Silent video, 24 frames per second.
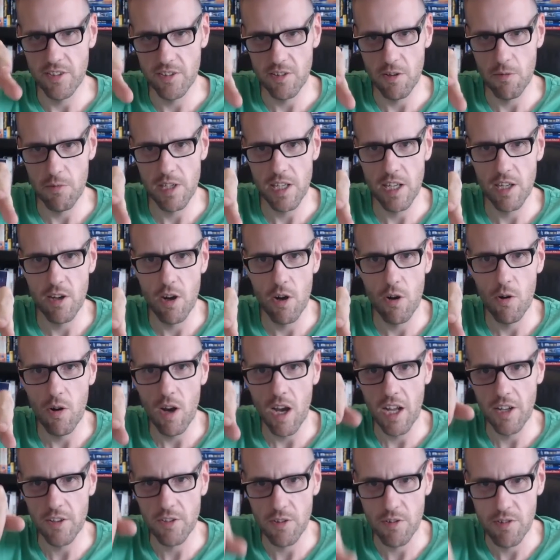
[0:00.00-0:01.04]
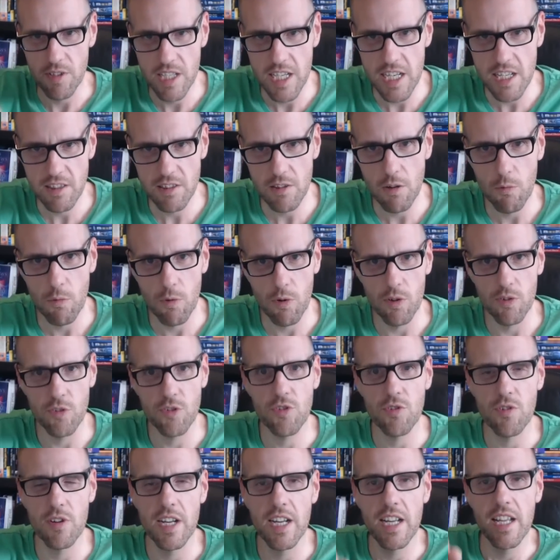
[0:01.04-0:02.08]
So we could go underneath the world
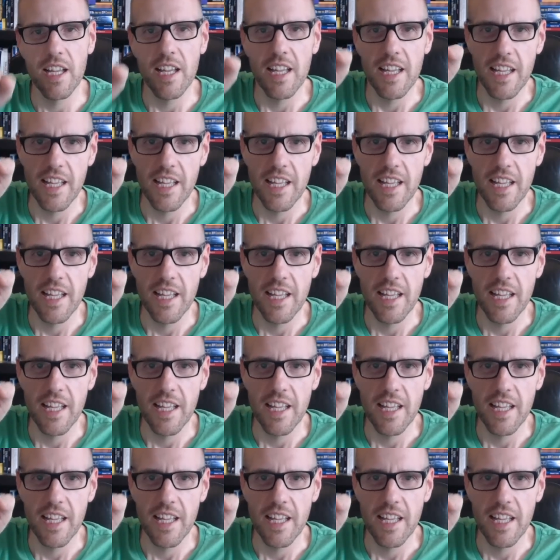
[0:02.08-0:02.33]
tree